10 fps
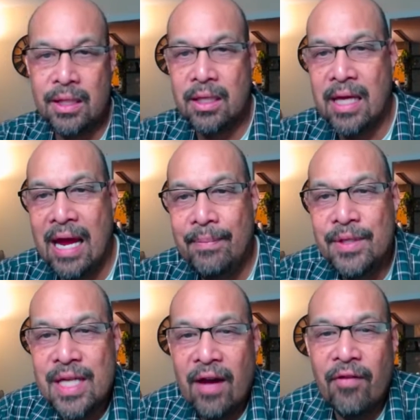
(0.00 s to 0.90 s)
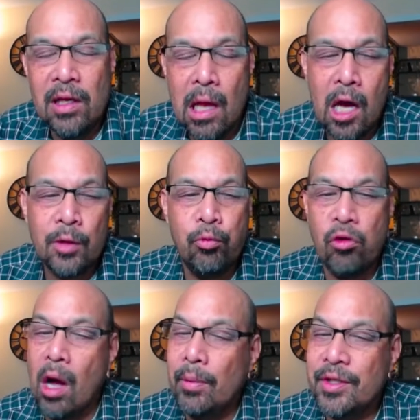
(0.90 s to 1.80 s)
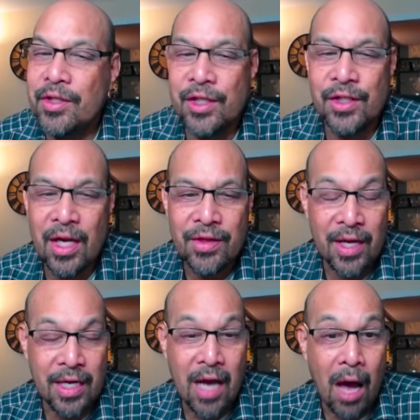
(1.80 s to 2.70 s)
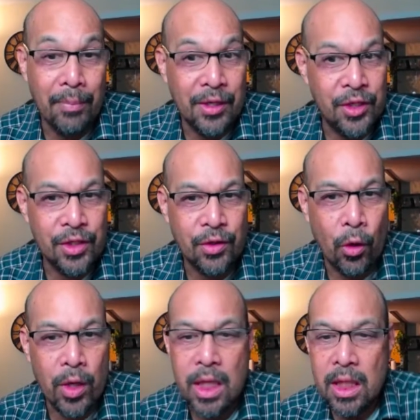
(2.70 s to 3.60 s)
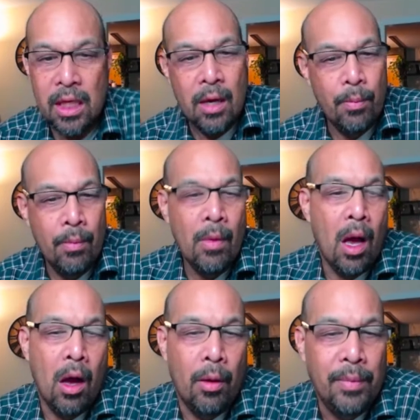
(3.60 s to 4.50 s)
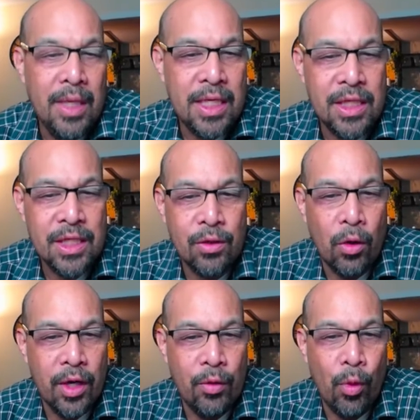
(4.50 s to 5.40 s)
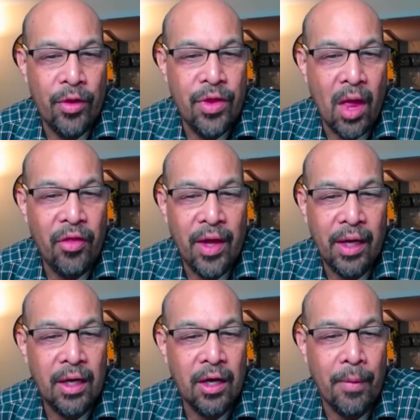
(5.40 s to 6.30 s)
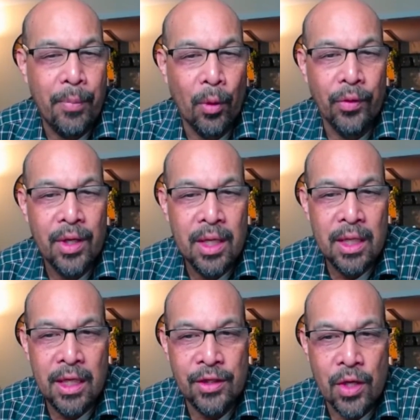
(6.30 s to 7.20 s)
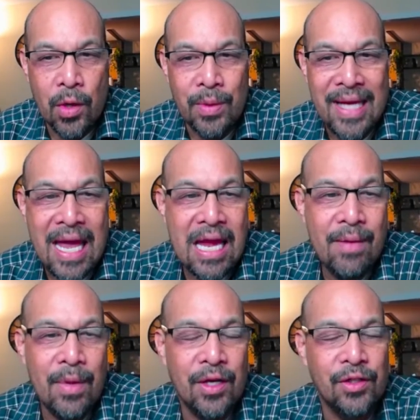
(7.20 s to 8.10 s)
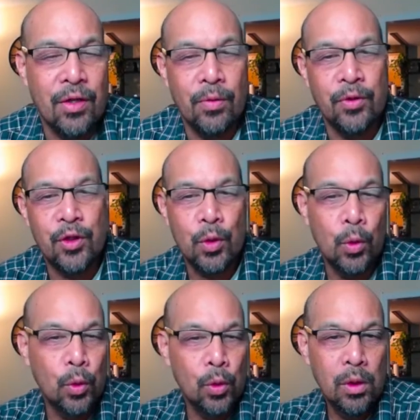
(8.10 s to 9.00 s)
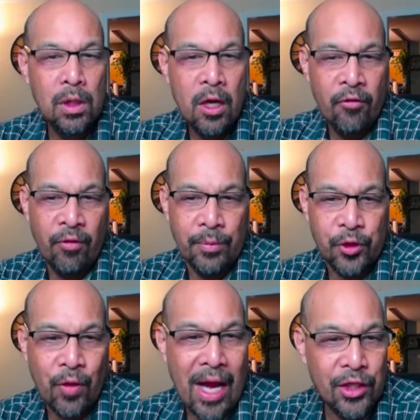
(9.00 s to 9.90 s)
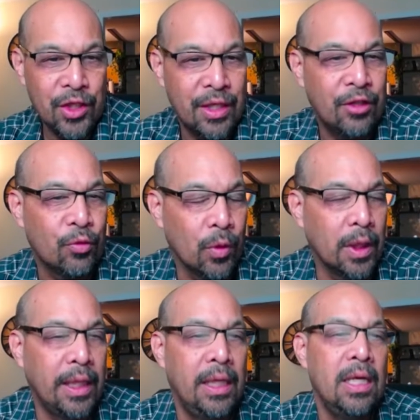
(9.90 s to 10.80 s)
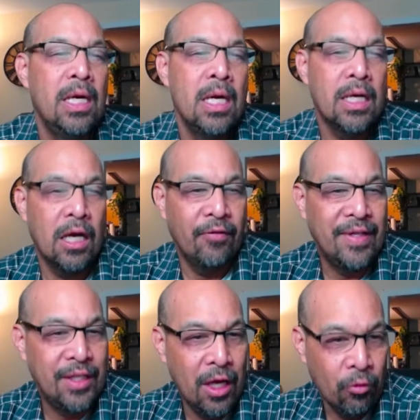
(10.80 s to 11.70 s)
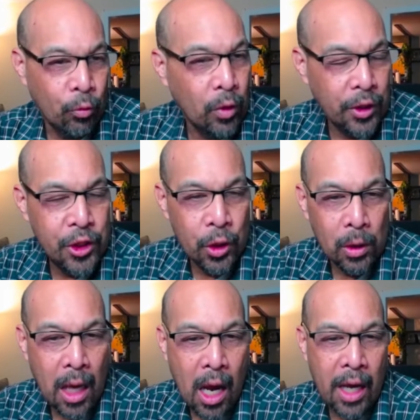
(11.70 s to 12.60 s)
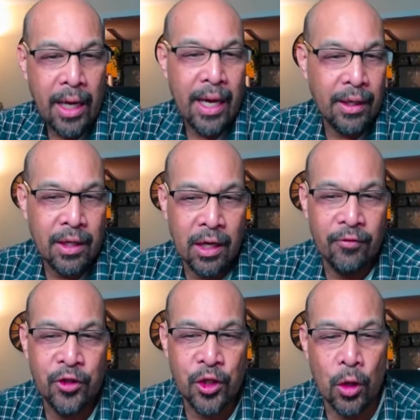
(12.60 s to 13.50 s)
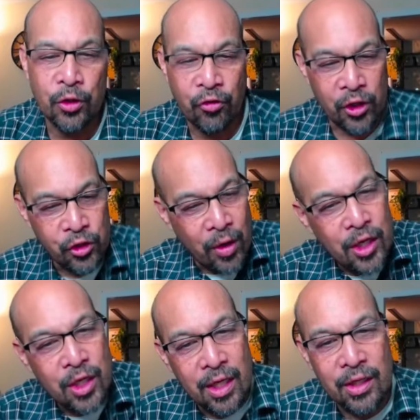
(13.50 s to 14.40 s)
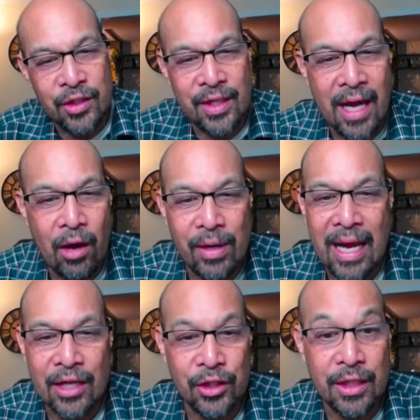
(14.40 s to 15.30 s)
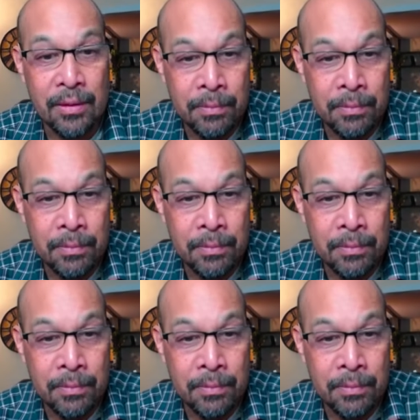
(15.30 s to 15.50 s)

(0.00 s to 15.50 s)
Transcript: Game Dev Unlocked probably is the site that got me started. Um, he started with nothing, kind of built his own game and his own school from scratch, and he's really kind of a, a really chill guy and kind of shows frustrations and how he actually